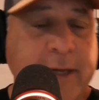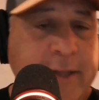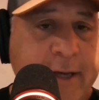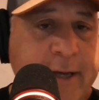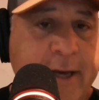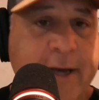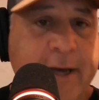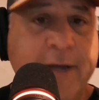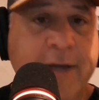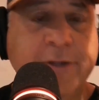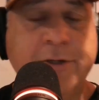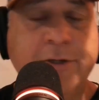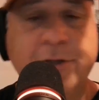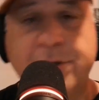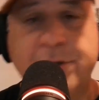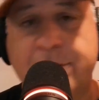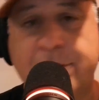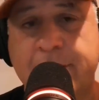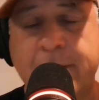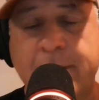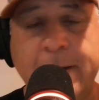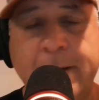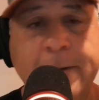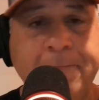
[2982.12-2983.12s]
ideas,
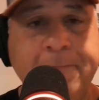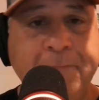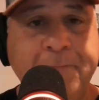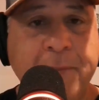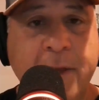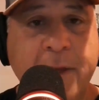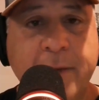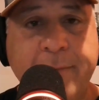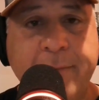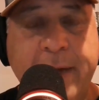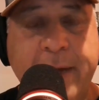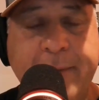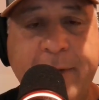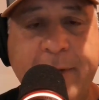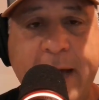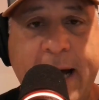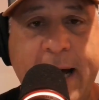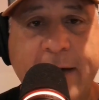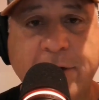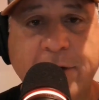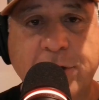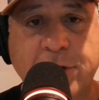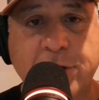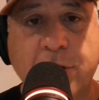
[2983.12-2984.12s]
just maybe
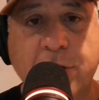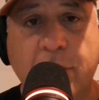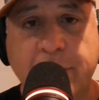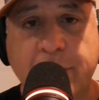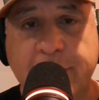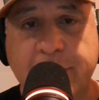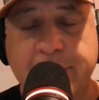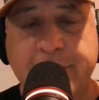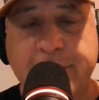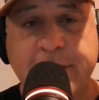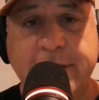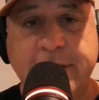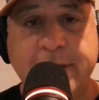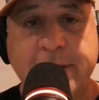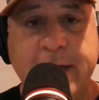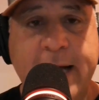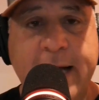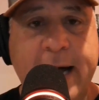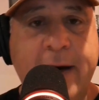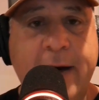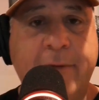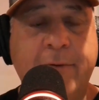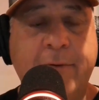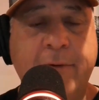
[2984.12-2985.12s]
how to start the
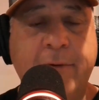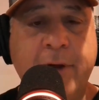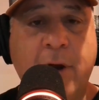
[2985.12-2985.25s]
season out.